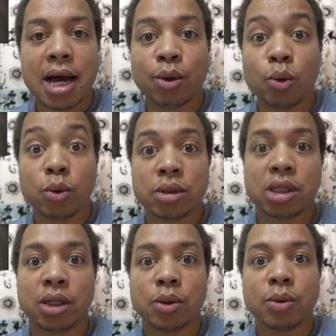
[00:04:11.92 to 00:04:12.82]
And
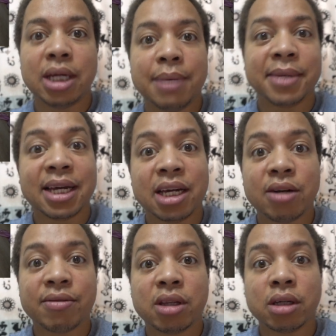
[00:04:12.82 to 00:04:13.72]
also, him kicking
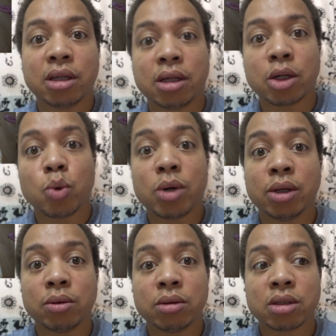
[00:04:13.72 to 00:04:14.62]
off the
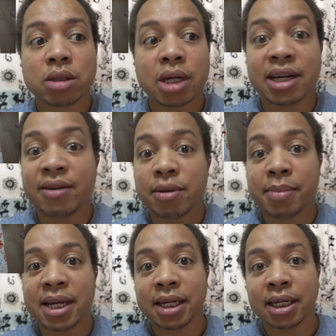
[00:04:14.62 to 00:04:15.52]
quilt, kicking off the
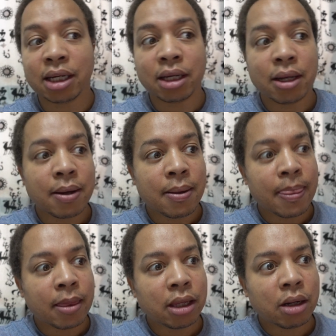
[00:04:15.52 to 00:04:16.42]
blanket,
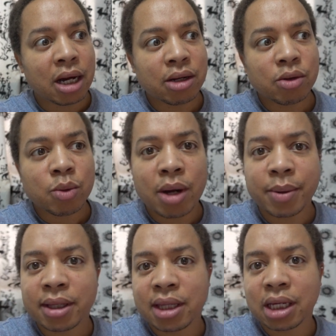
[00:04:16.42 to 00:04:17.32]
I don't know why
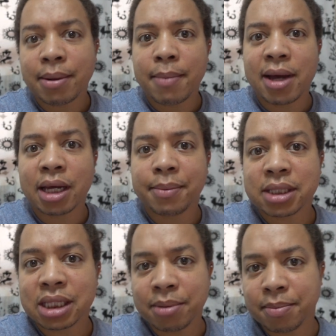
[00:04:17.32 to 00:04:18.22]
we didn't think about buying him a
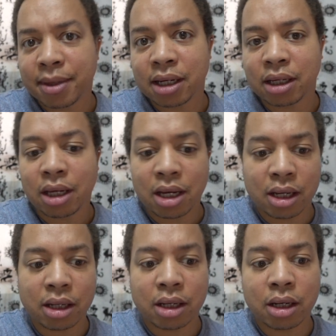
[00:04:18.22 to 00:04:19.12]
sleeping bag.
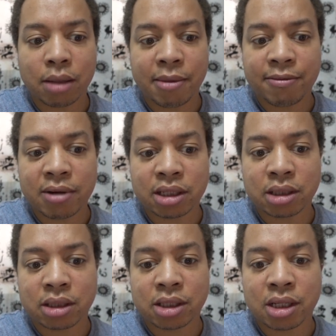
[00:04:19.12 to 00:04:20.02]
Yeah. My
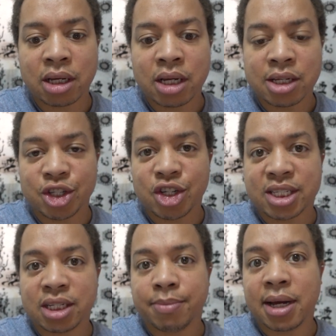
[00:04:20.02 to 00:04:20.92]
friends
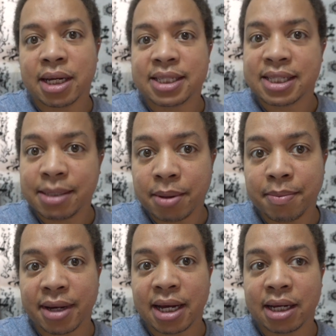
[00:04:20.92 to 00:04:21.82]
suggested buying a
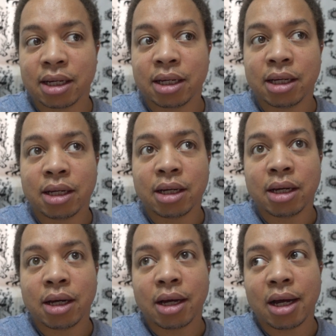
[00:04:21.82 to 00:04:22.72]
sleeping bag,
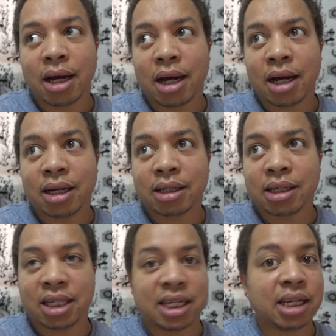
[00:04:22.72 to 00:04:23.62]
and
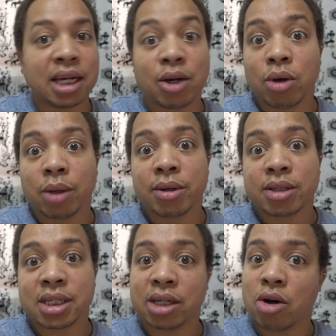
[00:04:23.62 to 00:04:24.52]
then he can kick all he
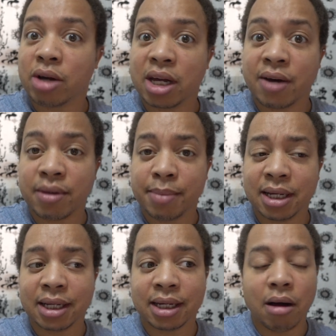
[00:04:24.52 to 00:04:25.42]
wants and he can't kick off the
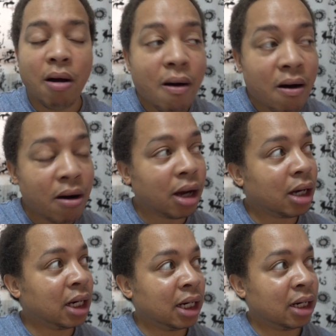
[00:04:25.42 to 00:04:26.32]
blanket. Oh,
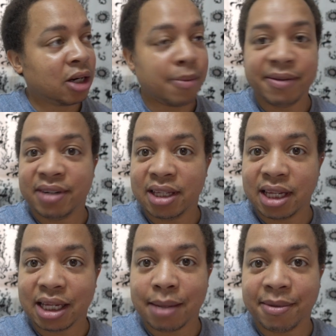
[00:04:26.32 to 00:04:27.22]
I can't believe I didn't
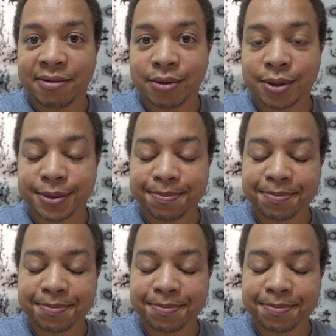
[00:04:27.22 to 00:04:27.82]
think of that before.